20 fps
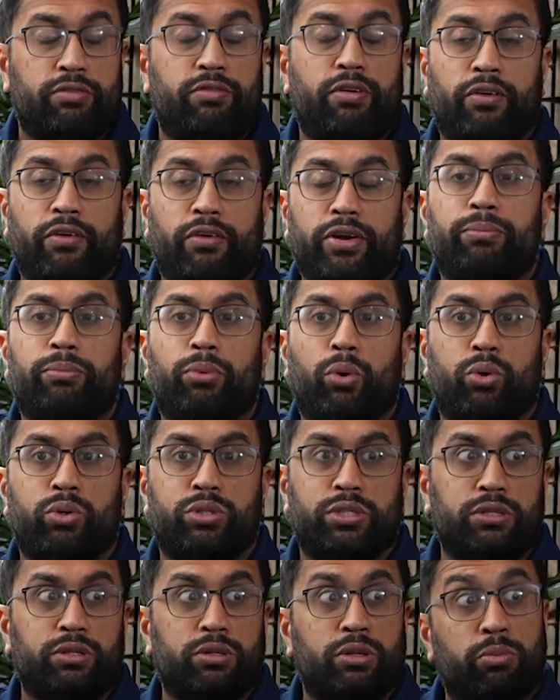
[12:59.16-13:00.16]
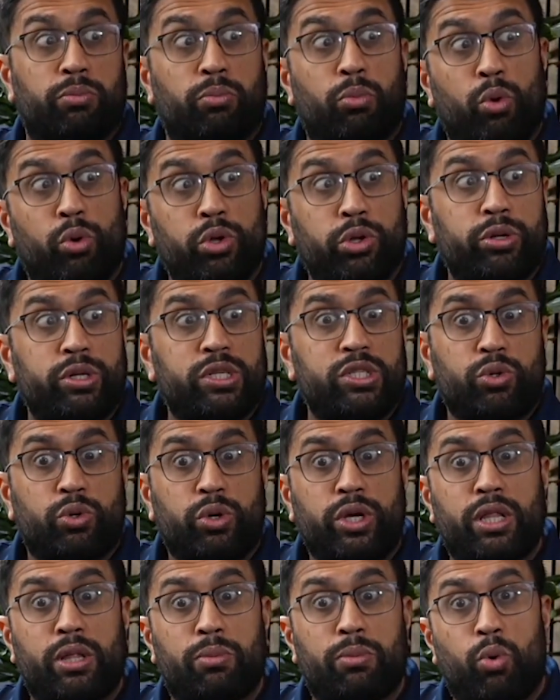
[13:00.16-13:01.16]
So very important. The more you
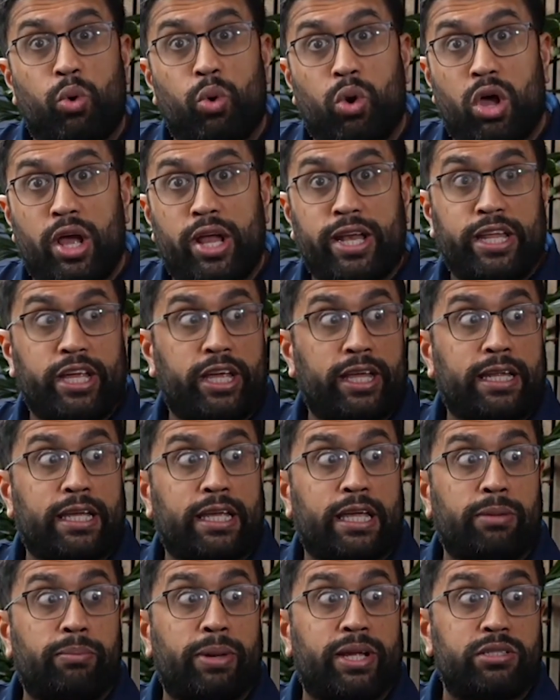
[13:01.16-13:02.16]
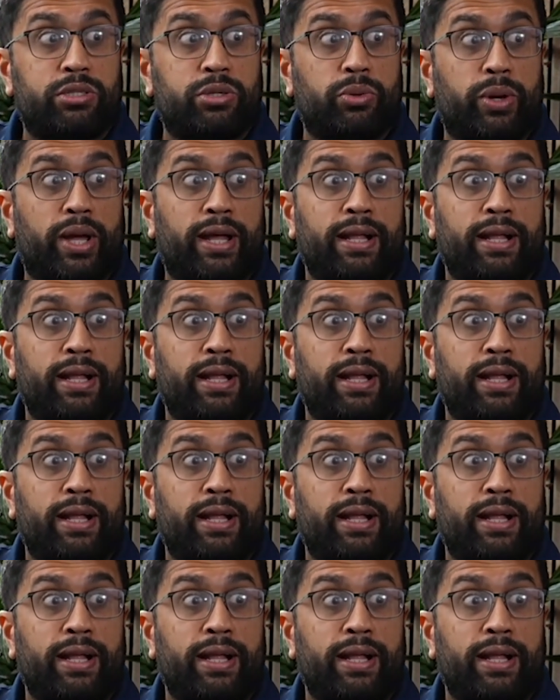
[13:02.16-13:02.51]
enjoy it, the more likely you're going to commit to it.